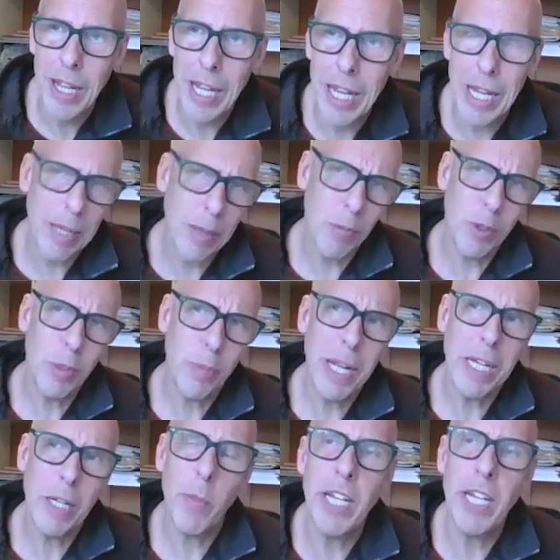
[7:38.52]
it will
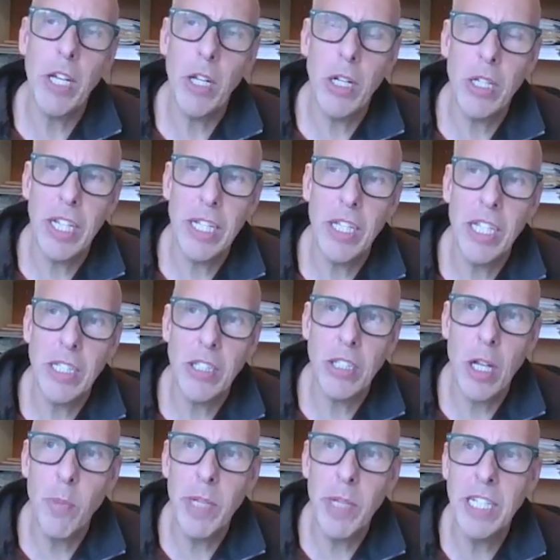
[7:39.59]
depend. I mean, look, there's
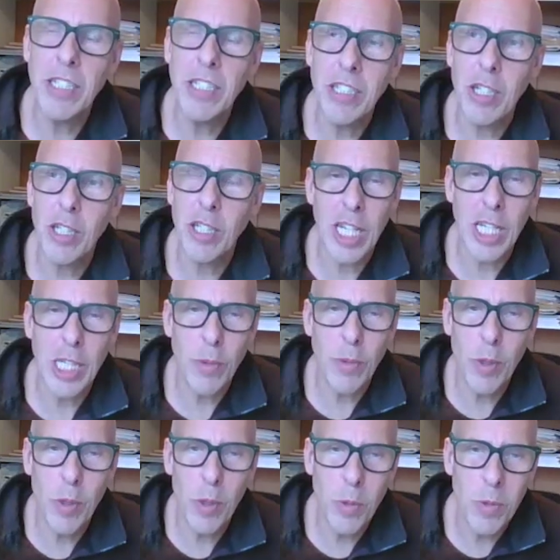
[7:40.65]
so many
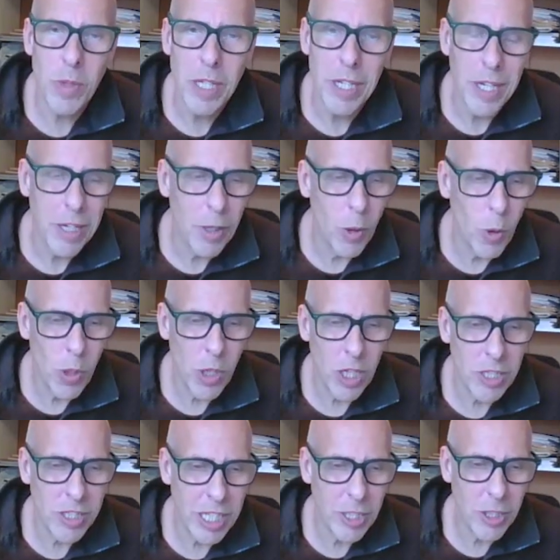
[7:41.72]
successful
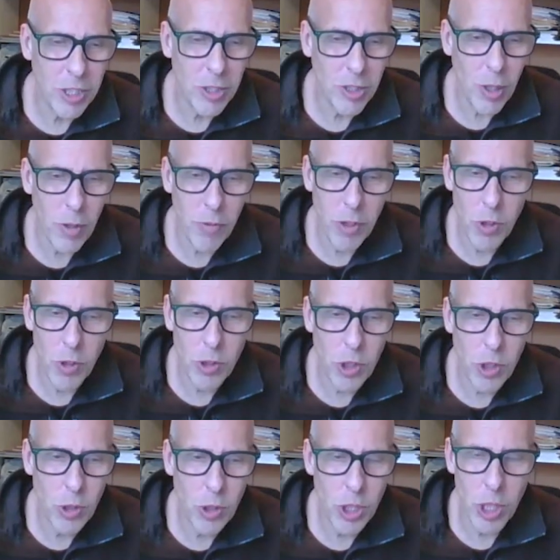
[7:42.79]
organizations that have used
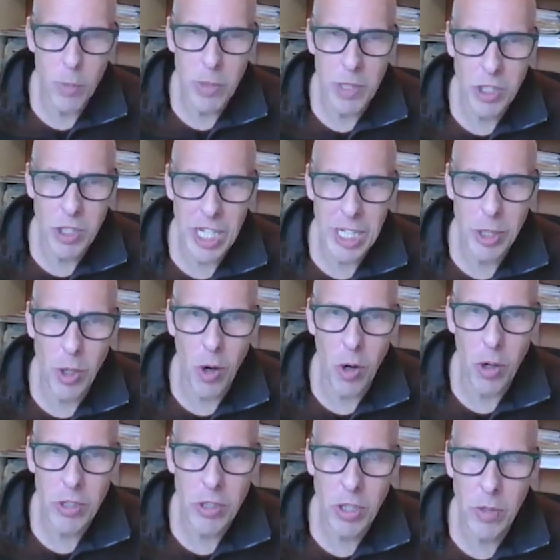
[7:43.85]
YouTube and
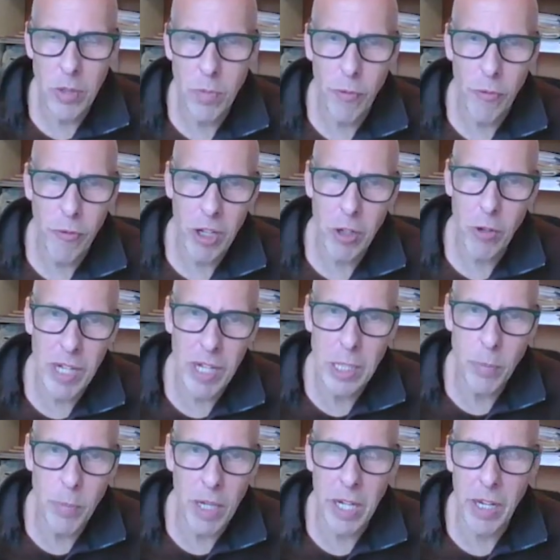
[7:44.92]
TikTok to
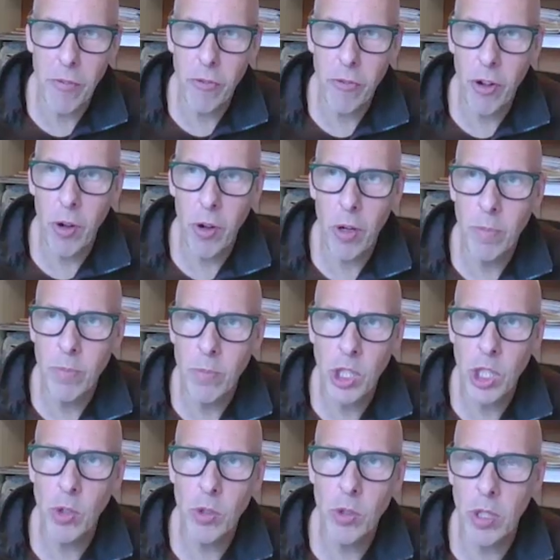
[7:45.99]
fundraise money for
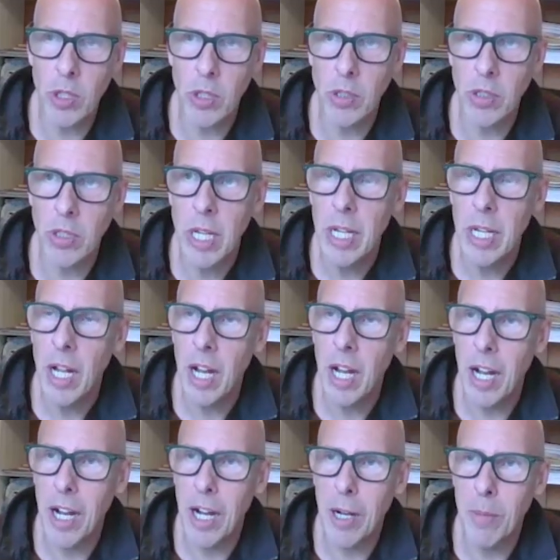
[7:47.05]
children's
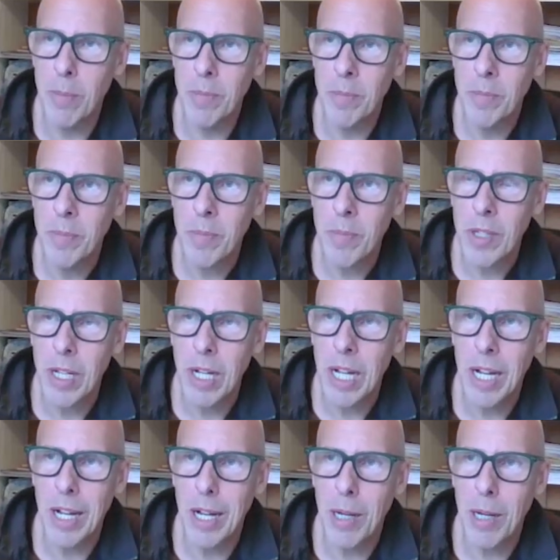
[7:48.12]

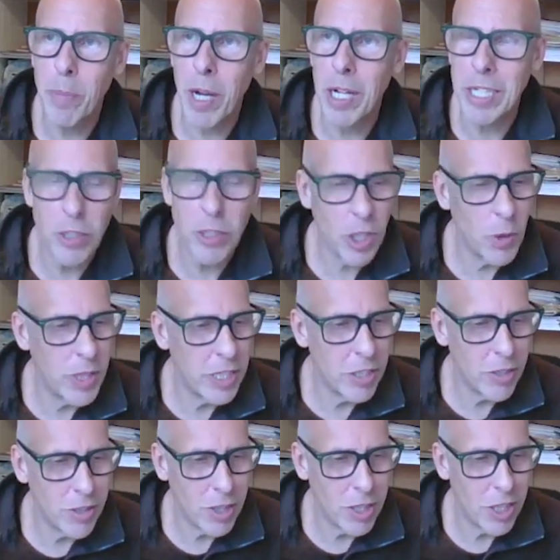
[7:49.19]
by doing,
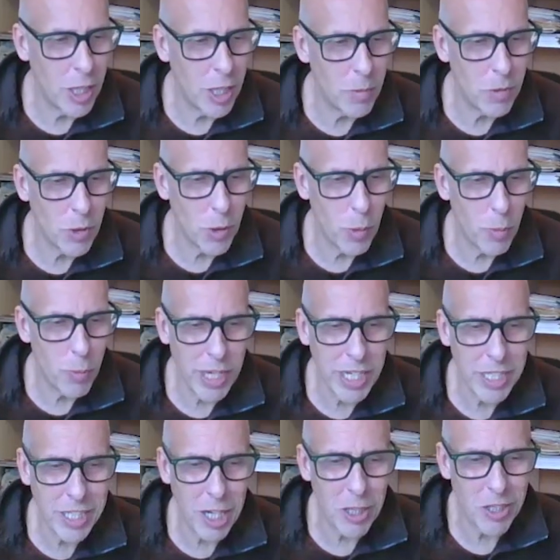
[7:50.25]
sort of
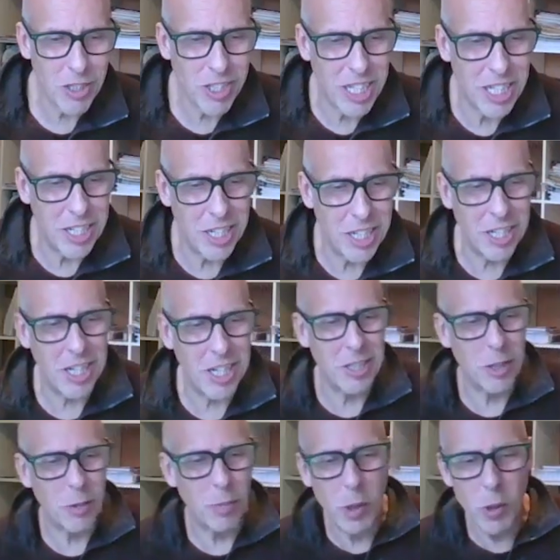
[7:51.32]
breakdancing
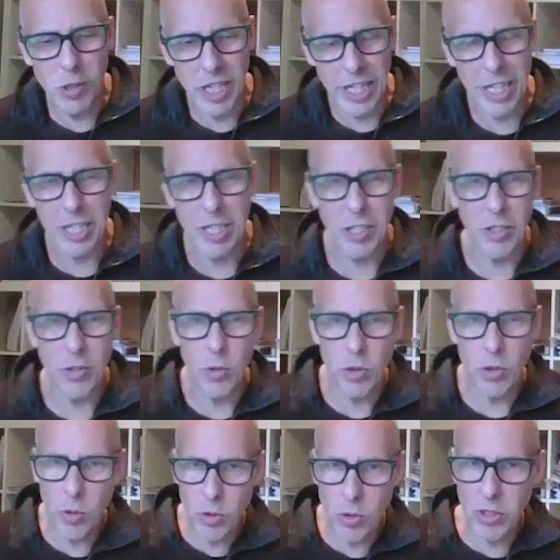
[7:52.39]
and music and all
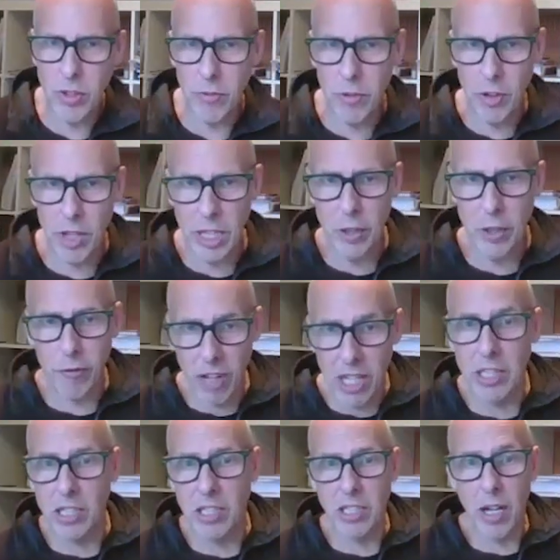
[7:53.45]
sorts of different things,
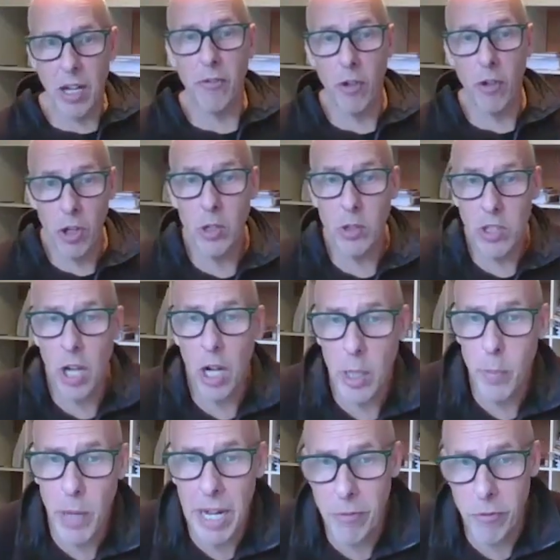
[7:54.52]
fun stuff on those kind
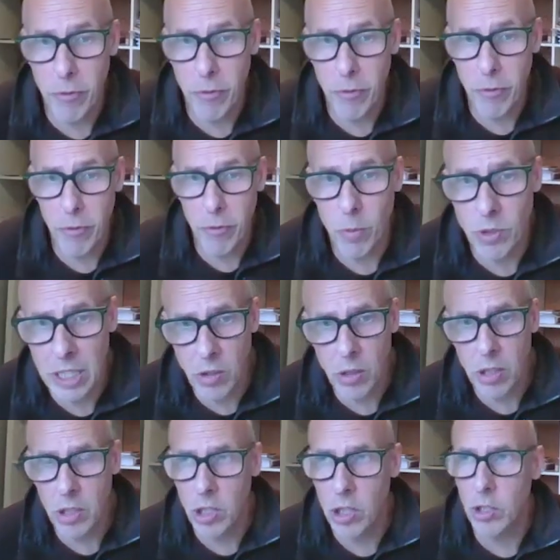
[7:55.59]
of platforms,
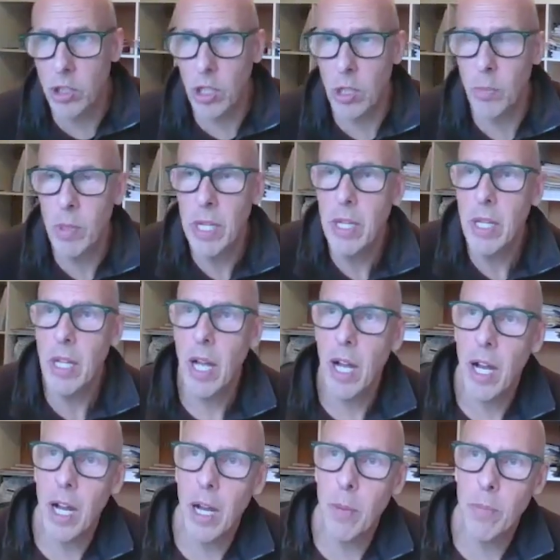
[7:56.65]
TikTok and YouTube.
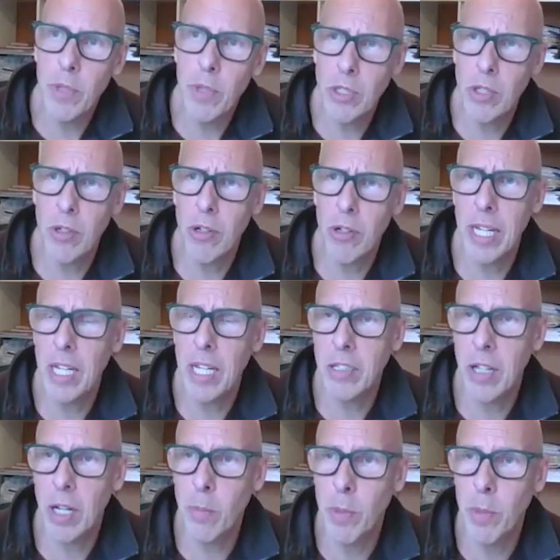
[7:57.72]
There's some great
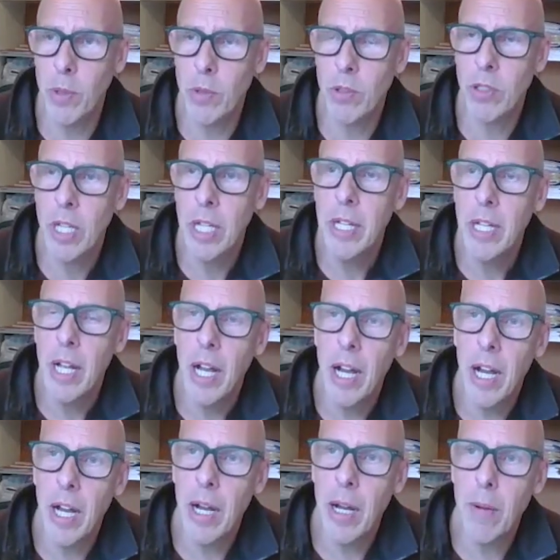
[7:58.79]
examples
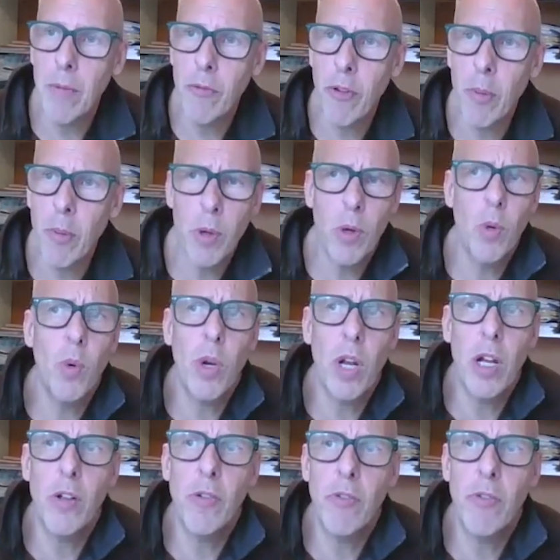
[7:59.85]
from all
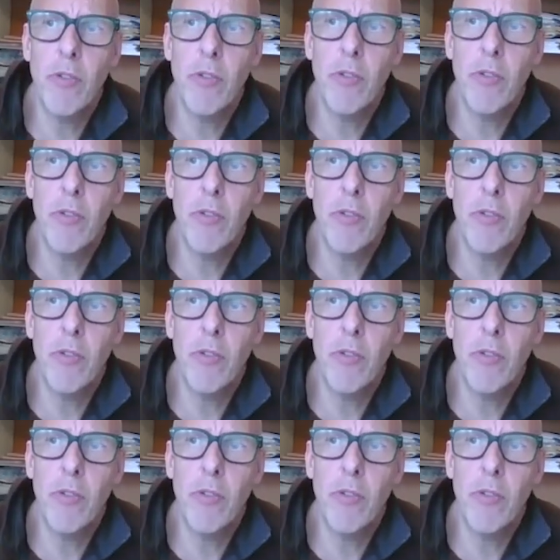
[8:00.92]
over